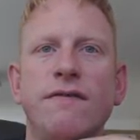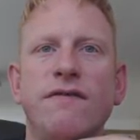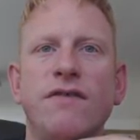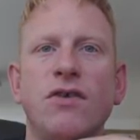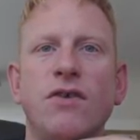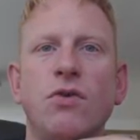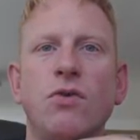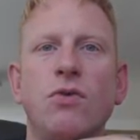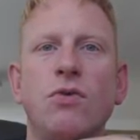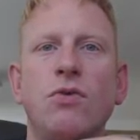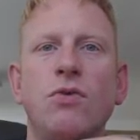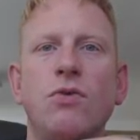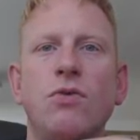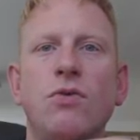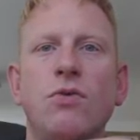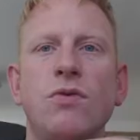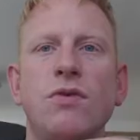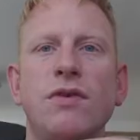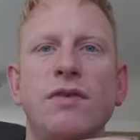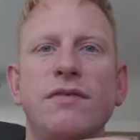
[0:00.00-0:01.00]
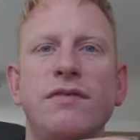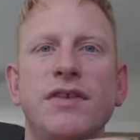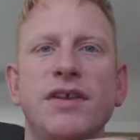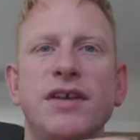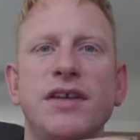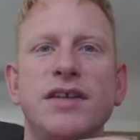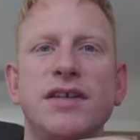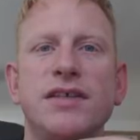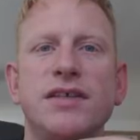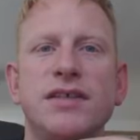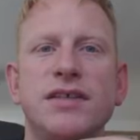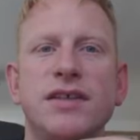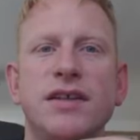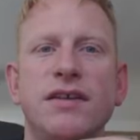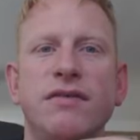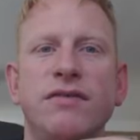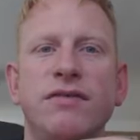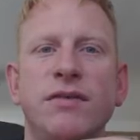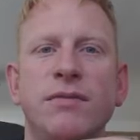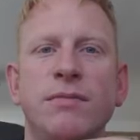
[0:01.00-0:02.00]
for all of these
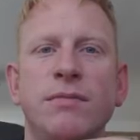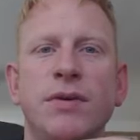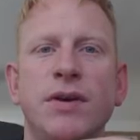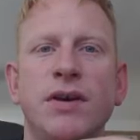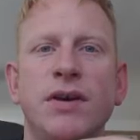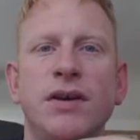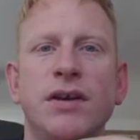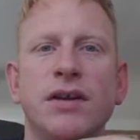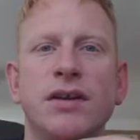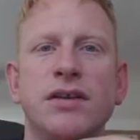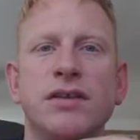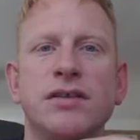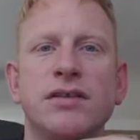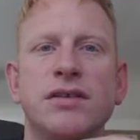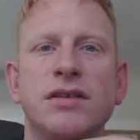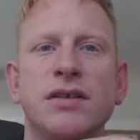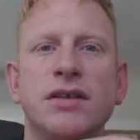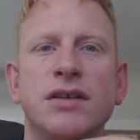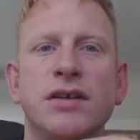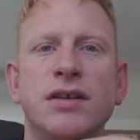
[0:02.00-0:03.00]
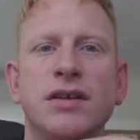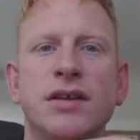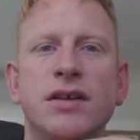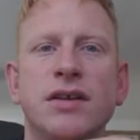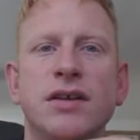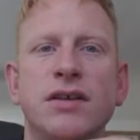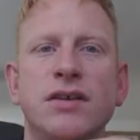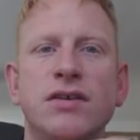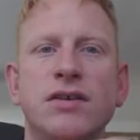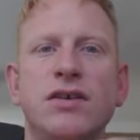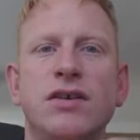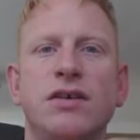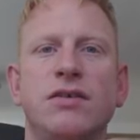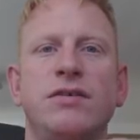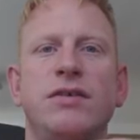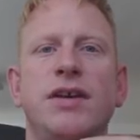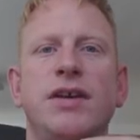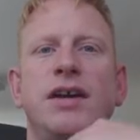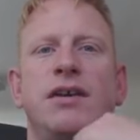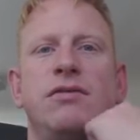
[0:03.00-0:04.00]
different buyers. No
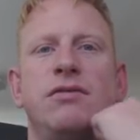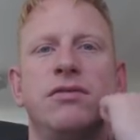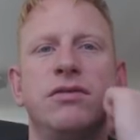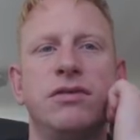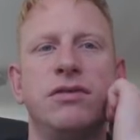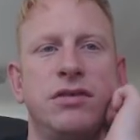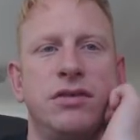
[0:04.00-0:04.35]
doubt